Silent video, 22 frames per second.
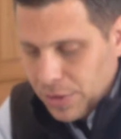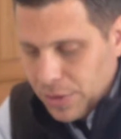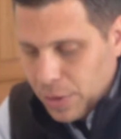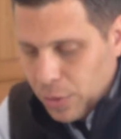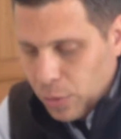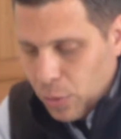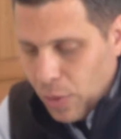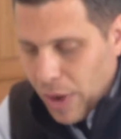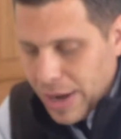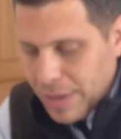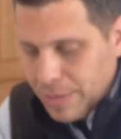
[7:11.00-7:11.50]
The
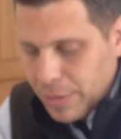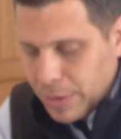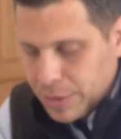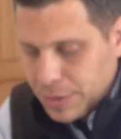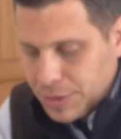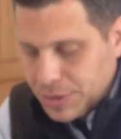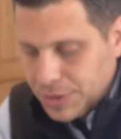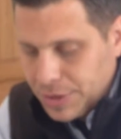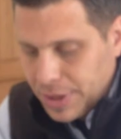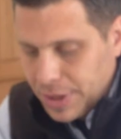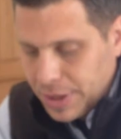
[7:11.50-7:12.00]

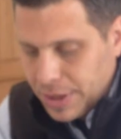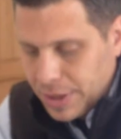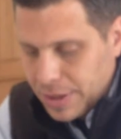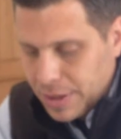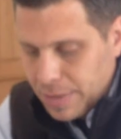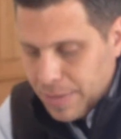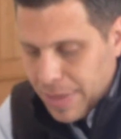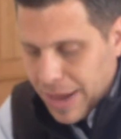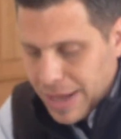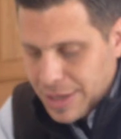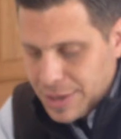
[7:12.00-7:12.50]
rightmost sink in
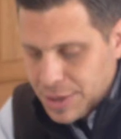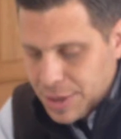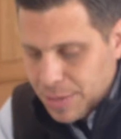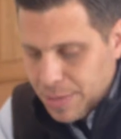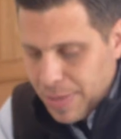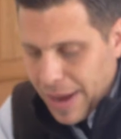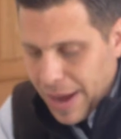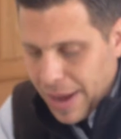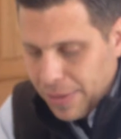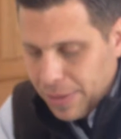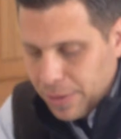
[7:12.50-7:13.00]
the master
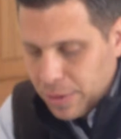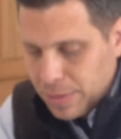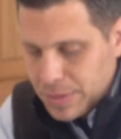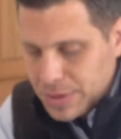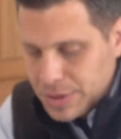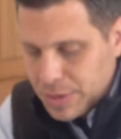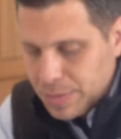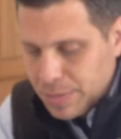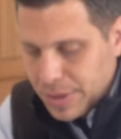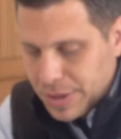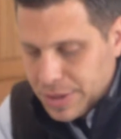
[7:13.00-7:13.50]
bathroom
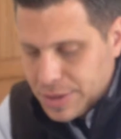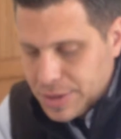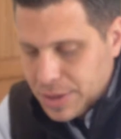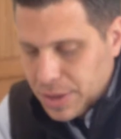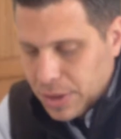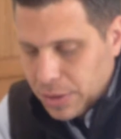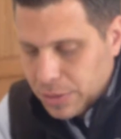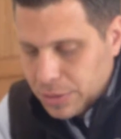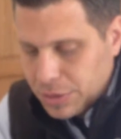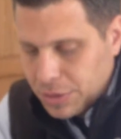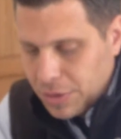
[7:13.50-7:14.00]
is a bit
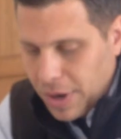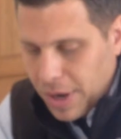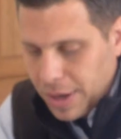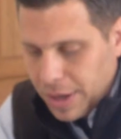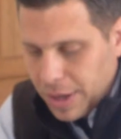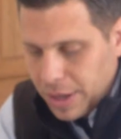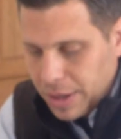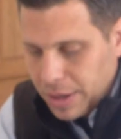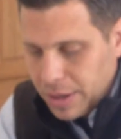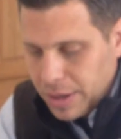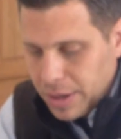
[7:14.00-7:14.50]
slow
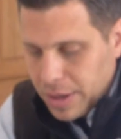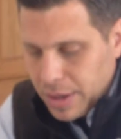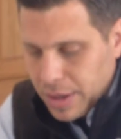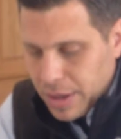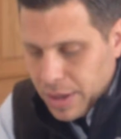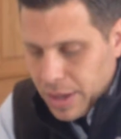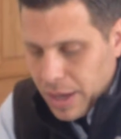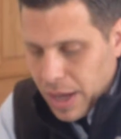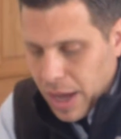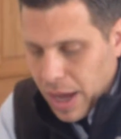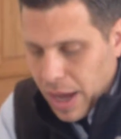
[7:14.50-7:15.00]
draining.
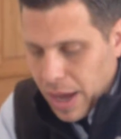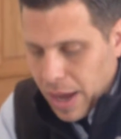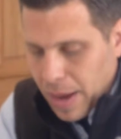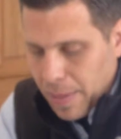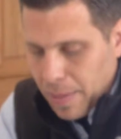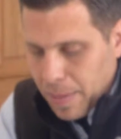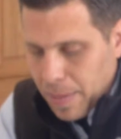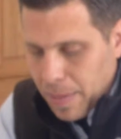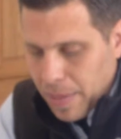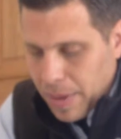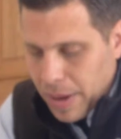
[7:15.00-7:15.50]

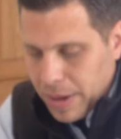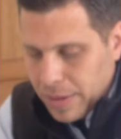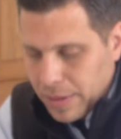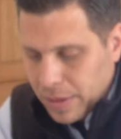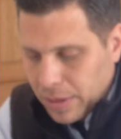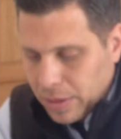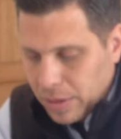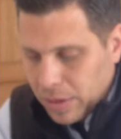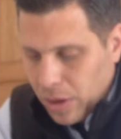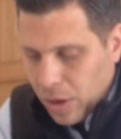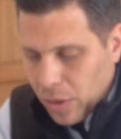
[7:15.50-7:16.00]
In
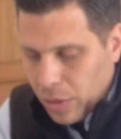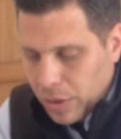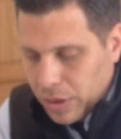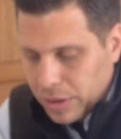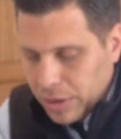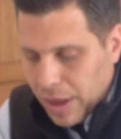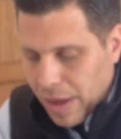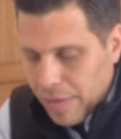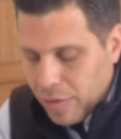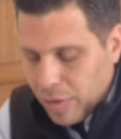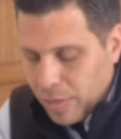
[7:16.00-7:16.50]
the lower
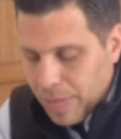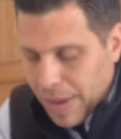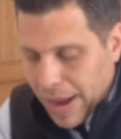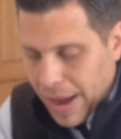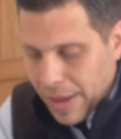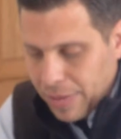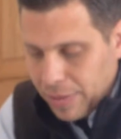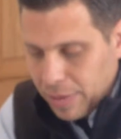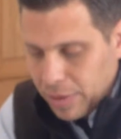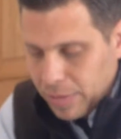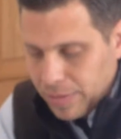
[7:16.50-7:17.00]
level
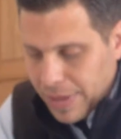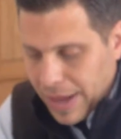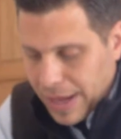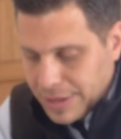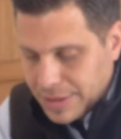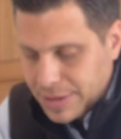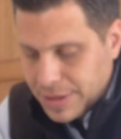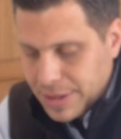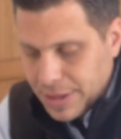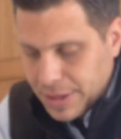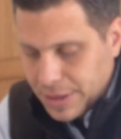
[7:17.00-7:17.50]
bathroom,
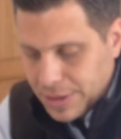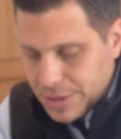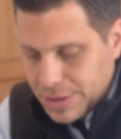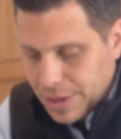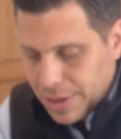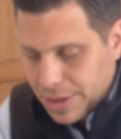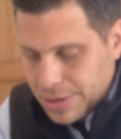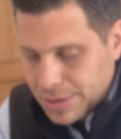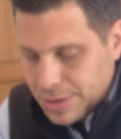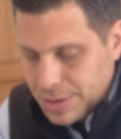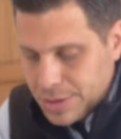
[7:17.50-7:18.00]
that sink is
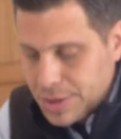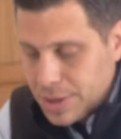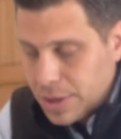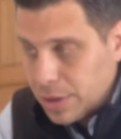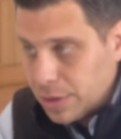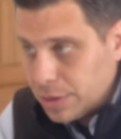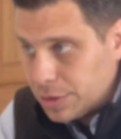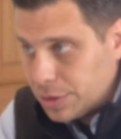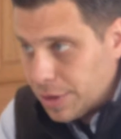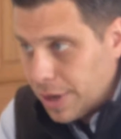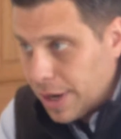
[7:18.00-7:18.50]
also
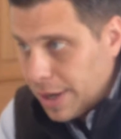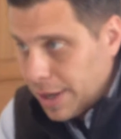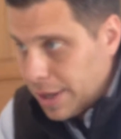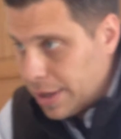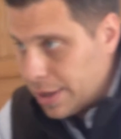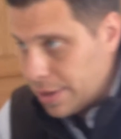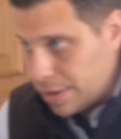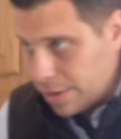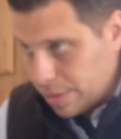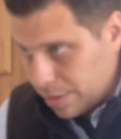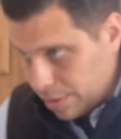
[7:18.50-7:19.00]
slow draining
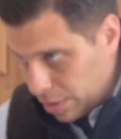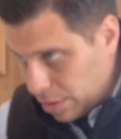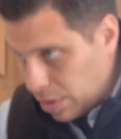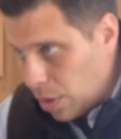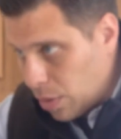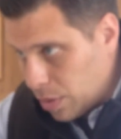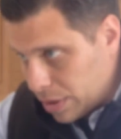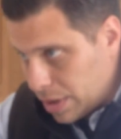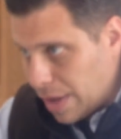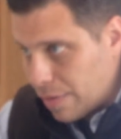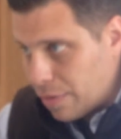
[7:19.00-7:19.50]
in the
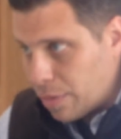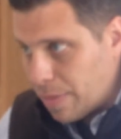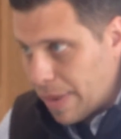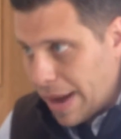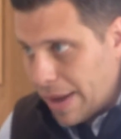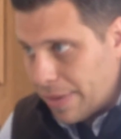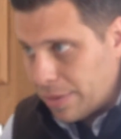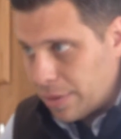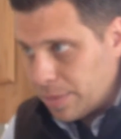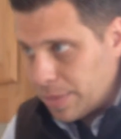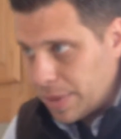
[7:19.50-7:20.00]
lower level
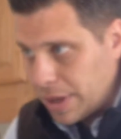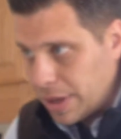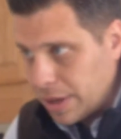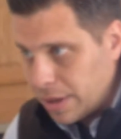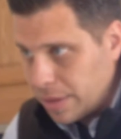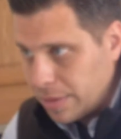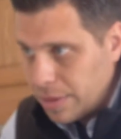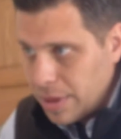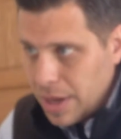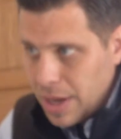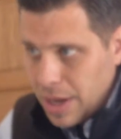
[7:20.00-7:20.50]
bathroom
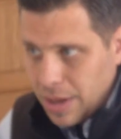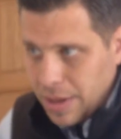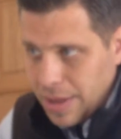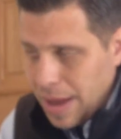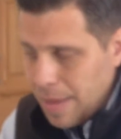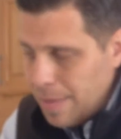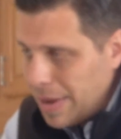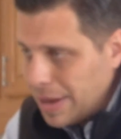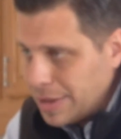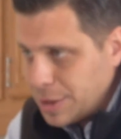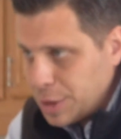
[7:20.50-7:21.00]
here.
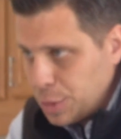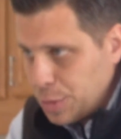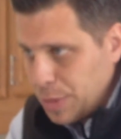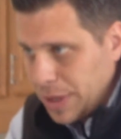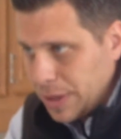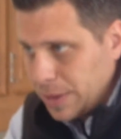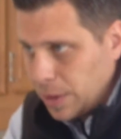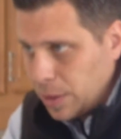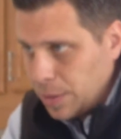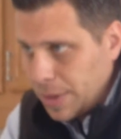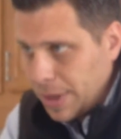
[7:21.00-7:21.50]
That might just be
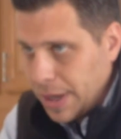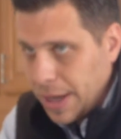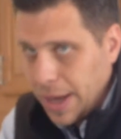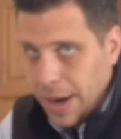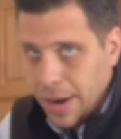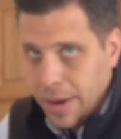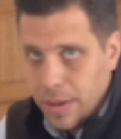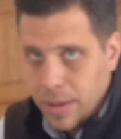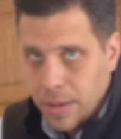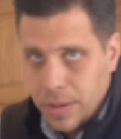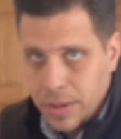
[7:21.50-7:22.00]
a little bit of
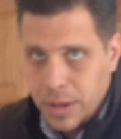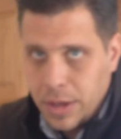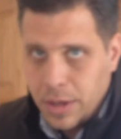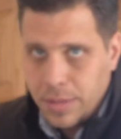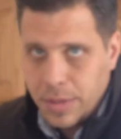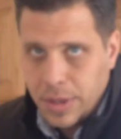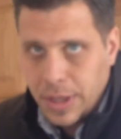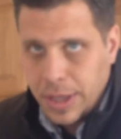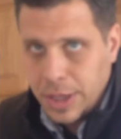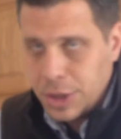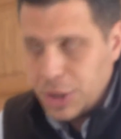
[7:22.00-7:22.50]
hair or
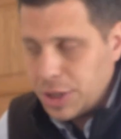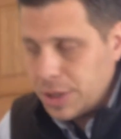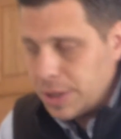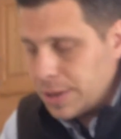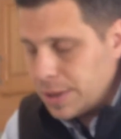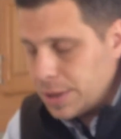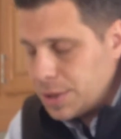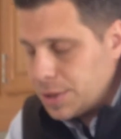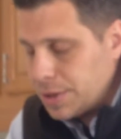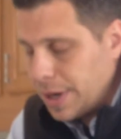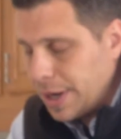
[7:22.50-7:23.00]
accumulation in
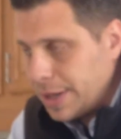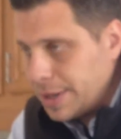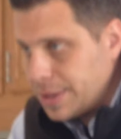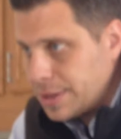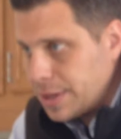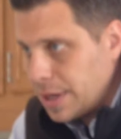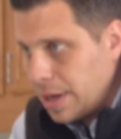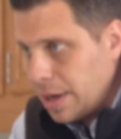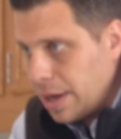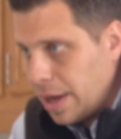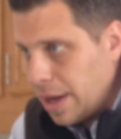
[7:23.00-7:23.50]
the
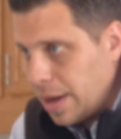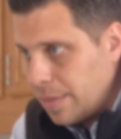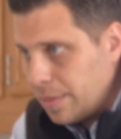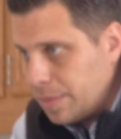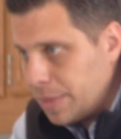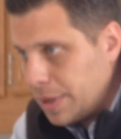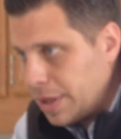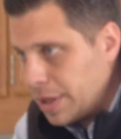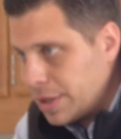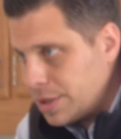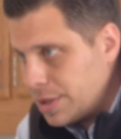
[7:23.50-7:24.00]
drains
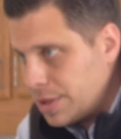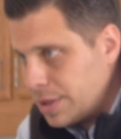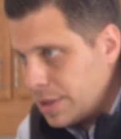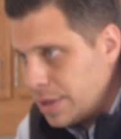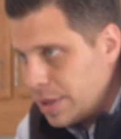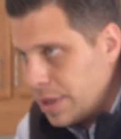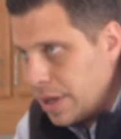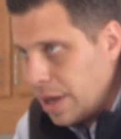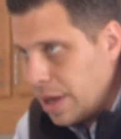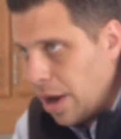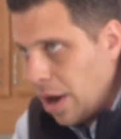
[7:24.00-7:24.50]
because
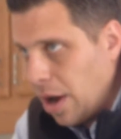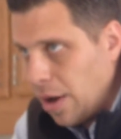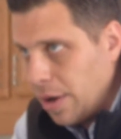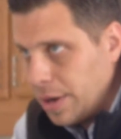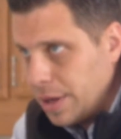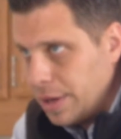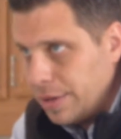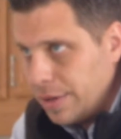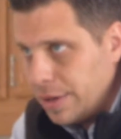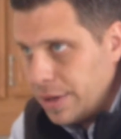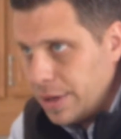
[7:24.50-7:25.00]

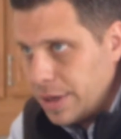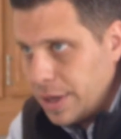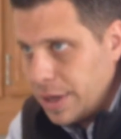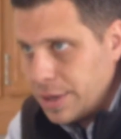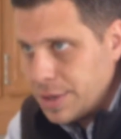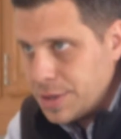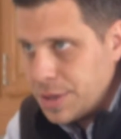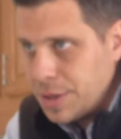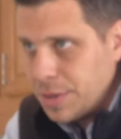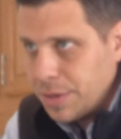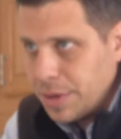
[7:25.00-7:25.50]
Arnie did
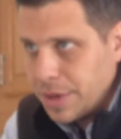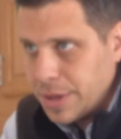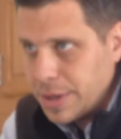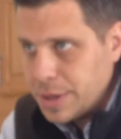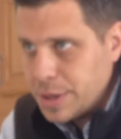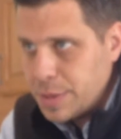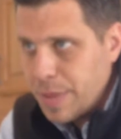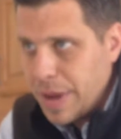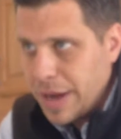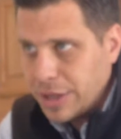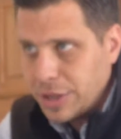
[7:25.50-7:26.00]
a sewer
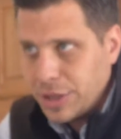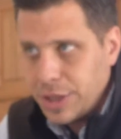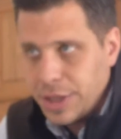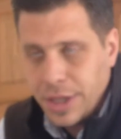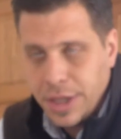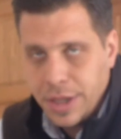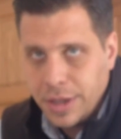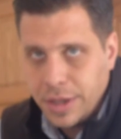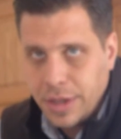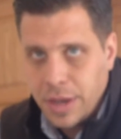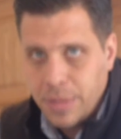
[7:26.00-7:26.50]
inspection.
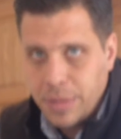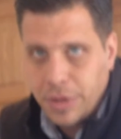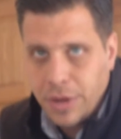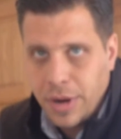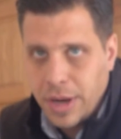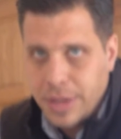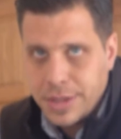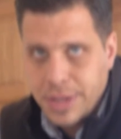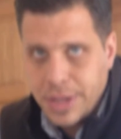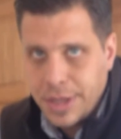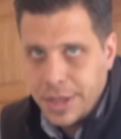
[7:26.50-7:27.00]
He didn't come
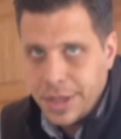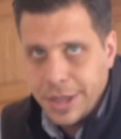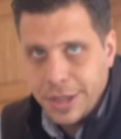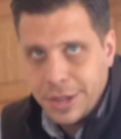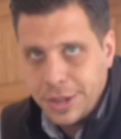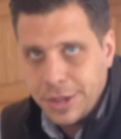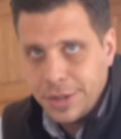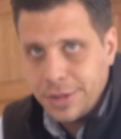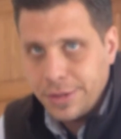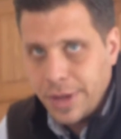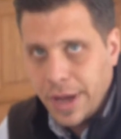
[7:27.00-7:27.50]
across any
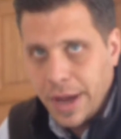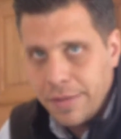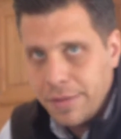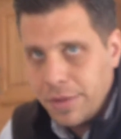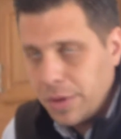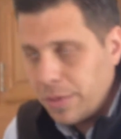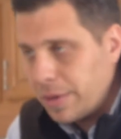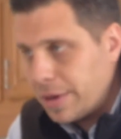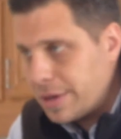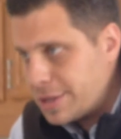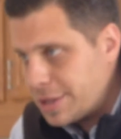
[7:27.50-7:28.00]
issues. I have
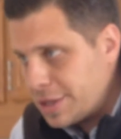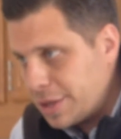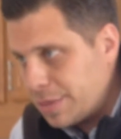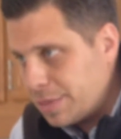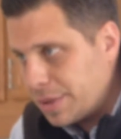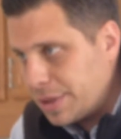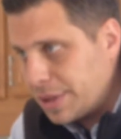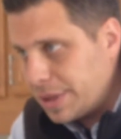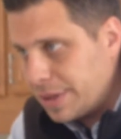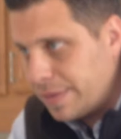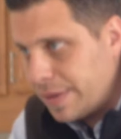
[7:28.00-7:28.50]
no reason to
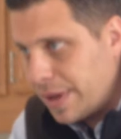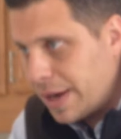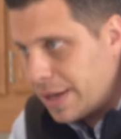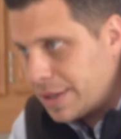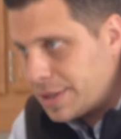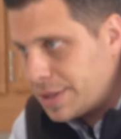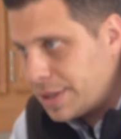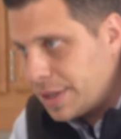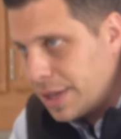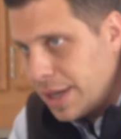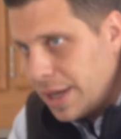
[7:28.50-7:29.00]
believe that
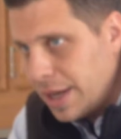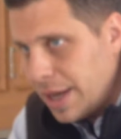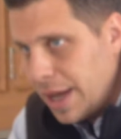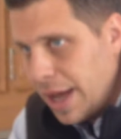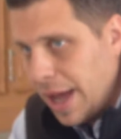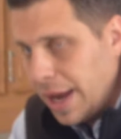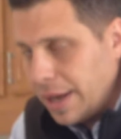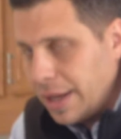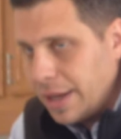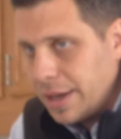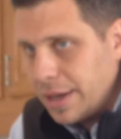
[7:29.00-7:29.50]
it's
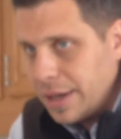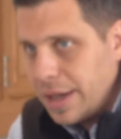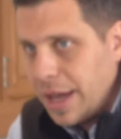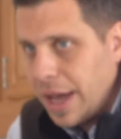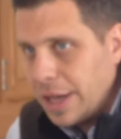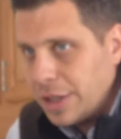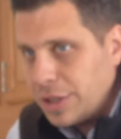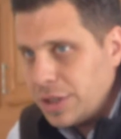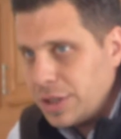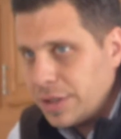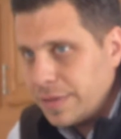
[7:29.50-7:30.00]
any
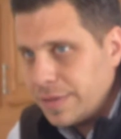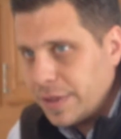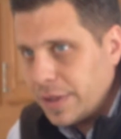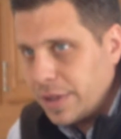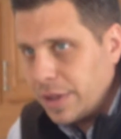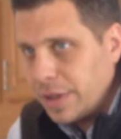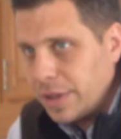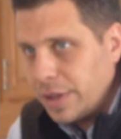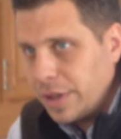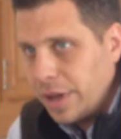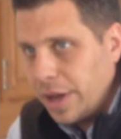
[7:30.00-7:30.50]
indication
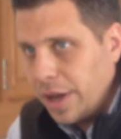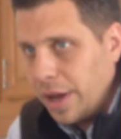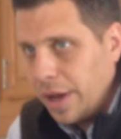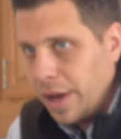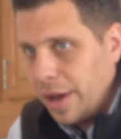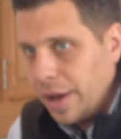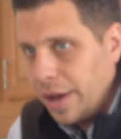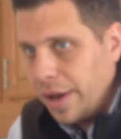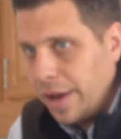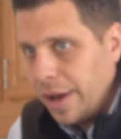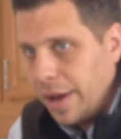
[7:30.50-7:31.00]
of
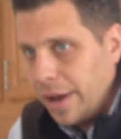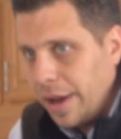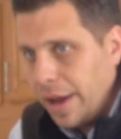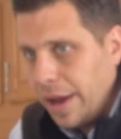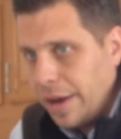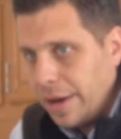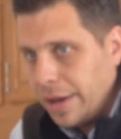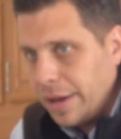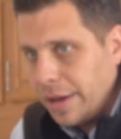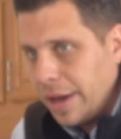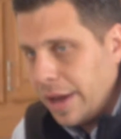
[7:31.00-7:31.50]

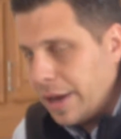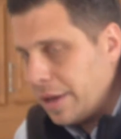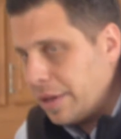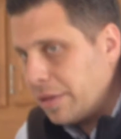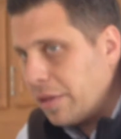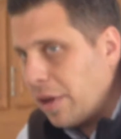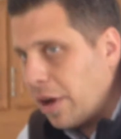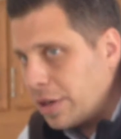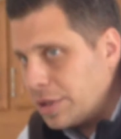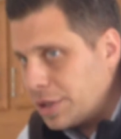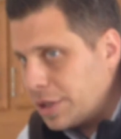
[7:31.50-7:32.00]
any
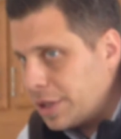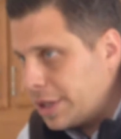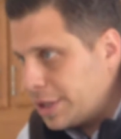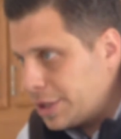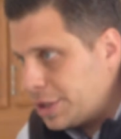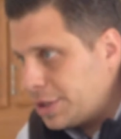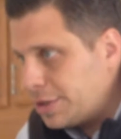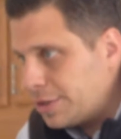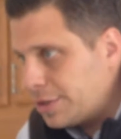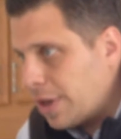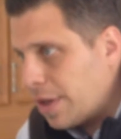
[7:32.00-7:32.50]
larger
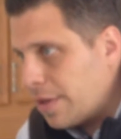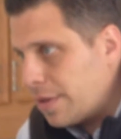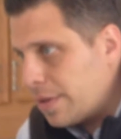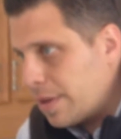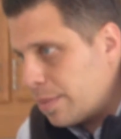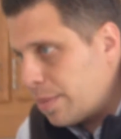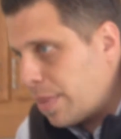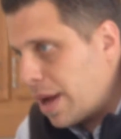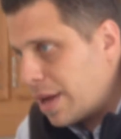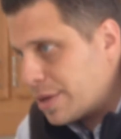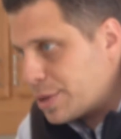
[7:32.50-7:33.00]
issues other
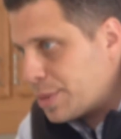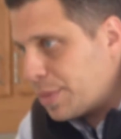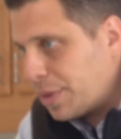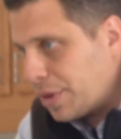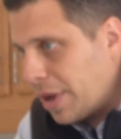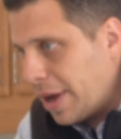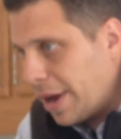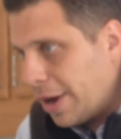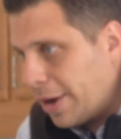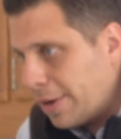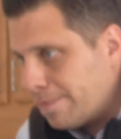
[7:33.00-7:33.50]
than possible
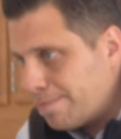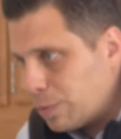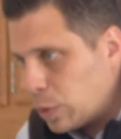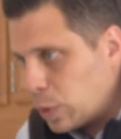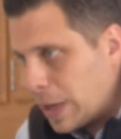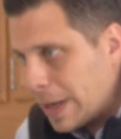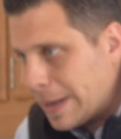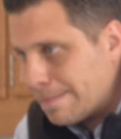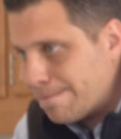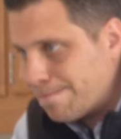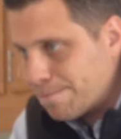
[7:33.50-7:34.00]
hair.
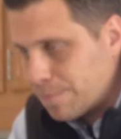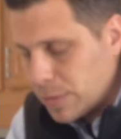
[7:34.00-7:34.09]
Okay.